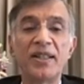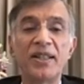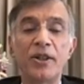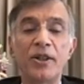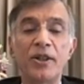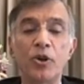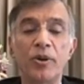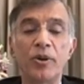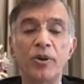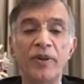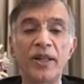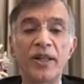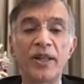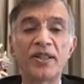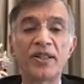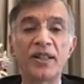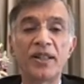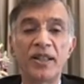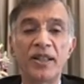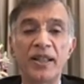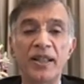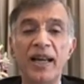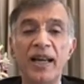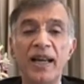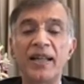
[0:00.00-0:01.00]

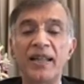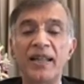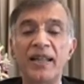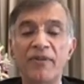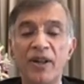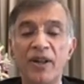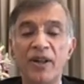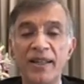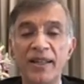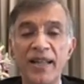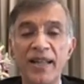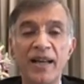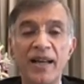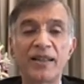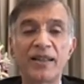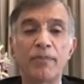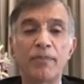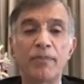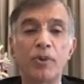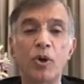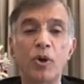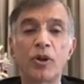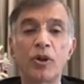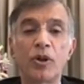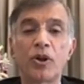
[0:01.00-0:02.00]
University, and even the
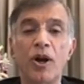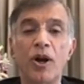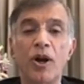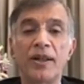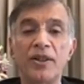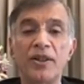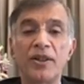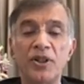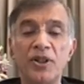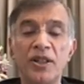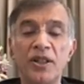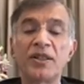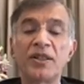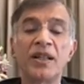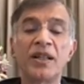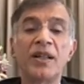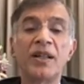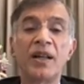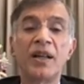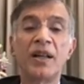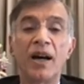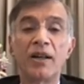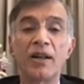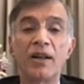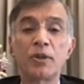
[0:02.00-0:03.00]
other board colleges
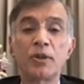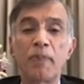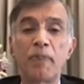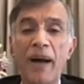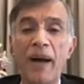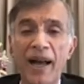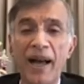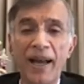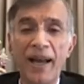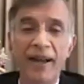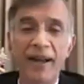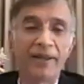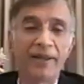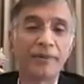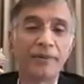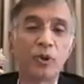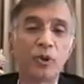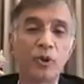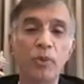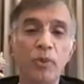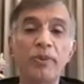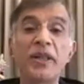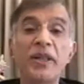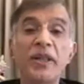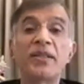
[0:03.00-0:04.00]

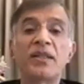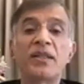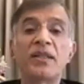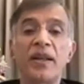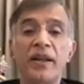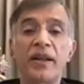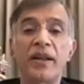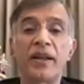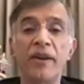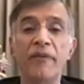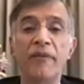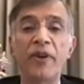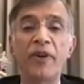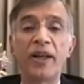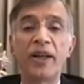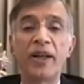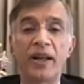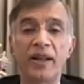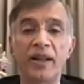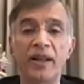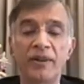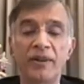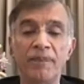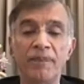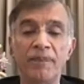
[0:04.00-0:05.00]
aspire to be
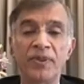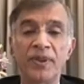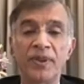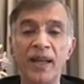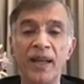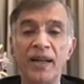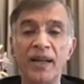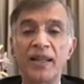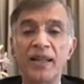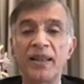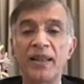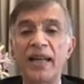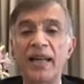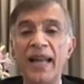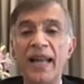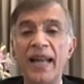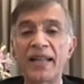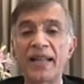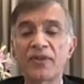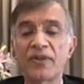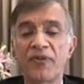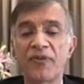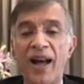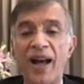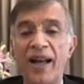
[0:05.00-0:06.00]
significant, that in the
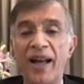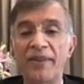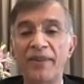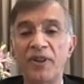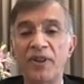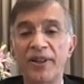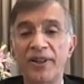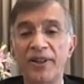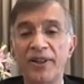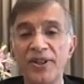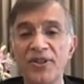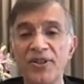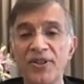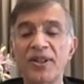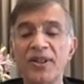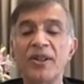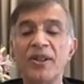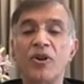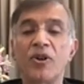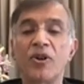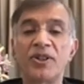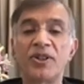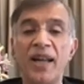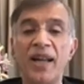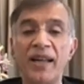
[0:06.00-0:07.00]
next 5 years,
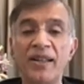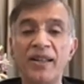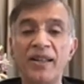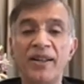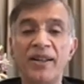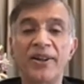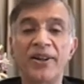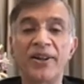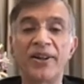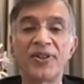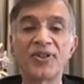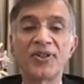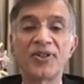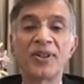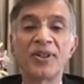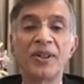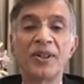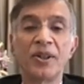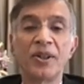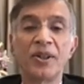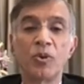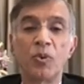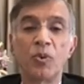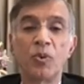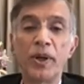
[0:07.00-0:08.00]
10 years,
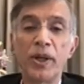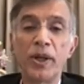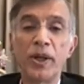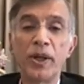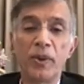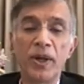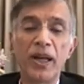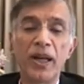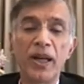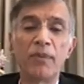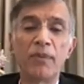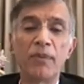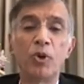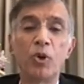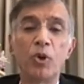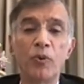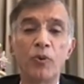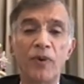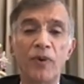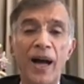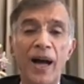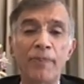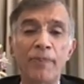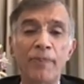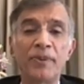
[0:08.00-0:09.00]
we will
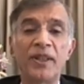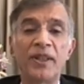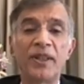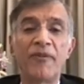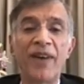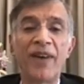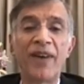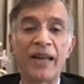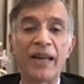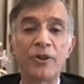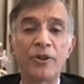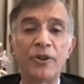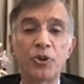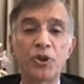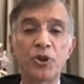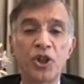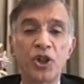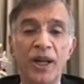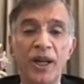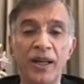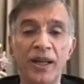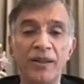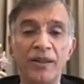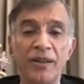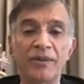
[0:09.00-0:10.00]
move up the value
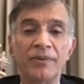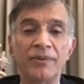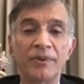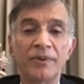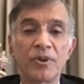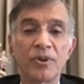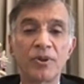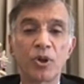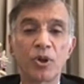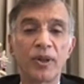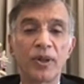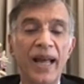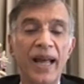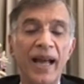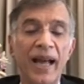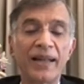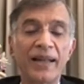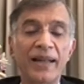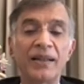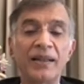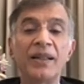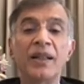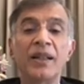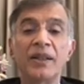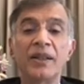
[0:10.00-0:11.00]
chain so
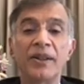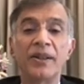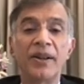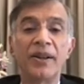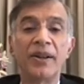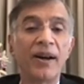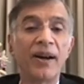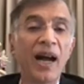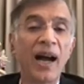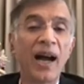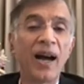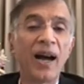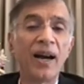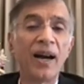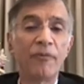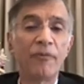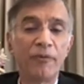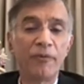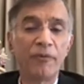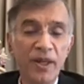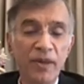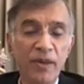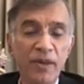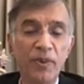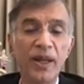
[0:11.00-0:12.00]
that
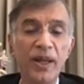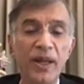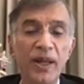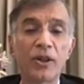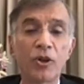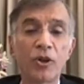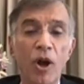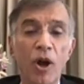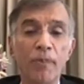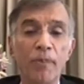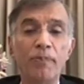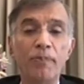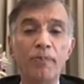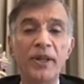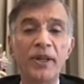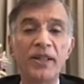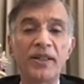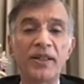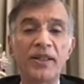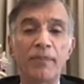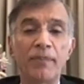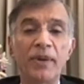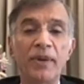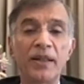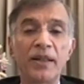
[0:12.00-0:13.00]
we will
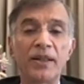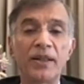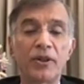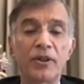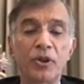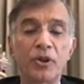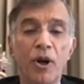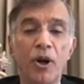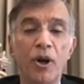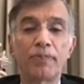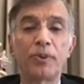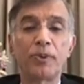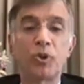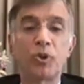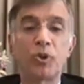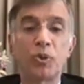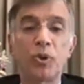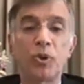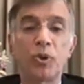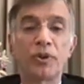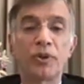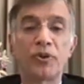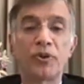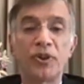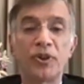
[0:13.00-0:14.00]
compete among the top
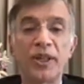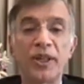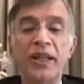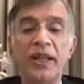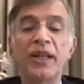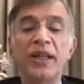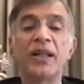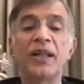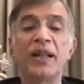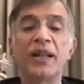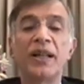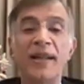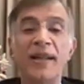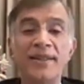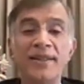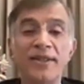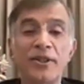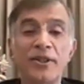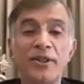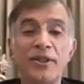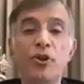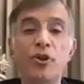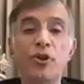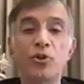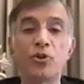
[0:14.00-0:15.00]
two or three
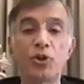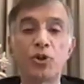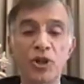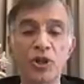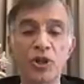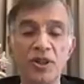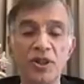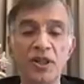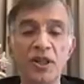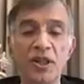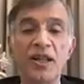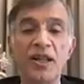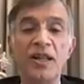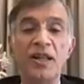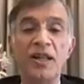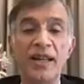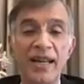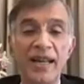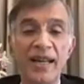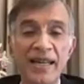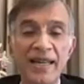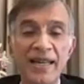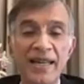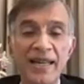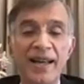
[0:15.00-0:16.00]
institutions
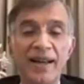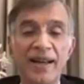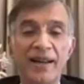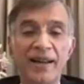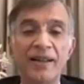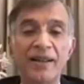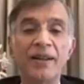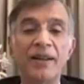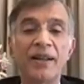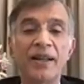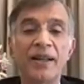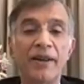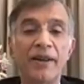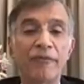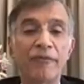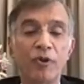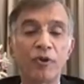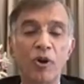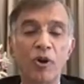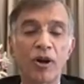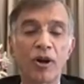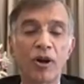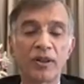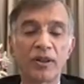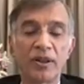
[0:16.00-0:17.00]
in India,
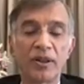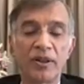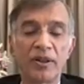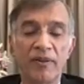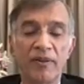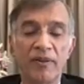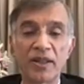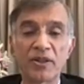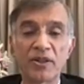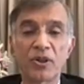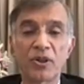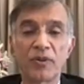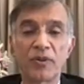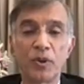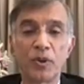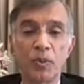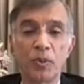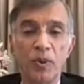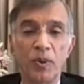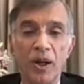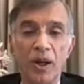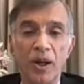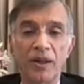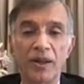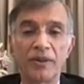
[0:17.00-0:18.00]
if not the rest of the
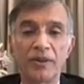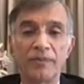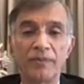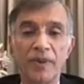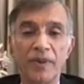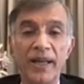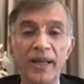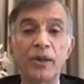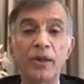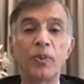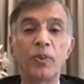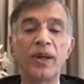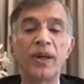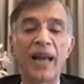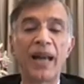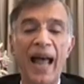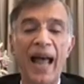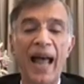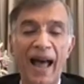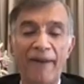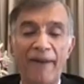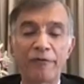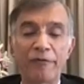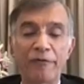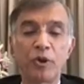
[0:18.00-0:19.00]
world. It will
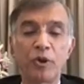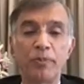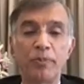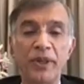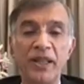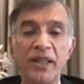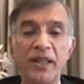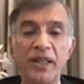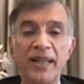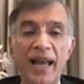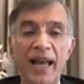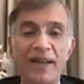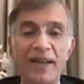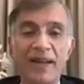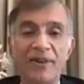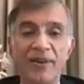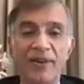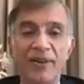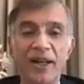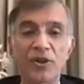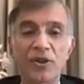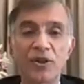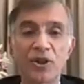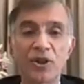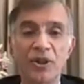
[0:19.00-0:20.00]
have to be in that
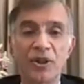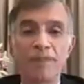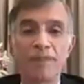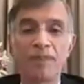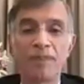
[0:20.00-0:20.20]
direction.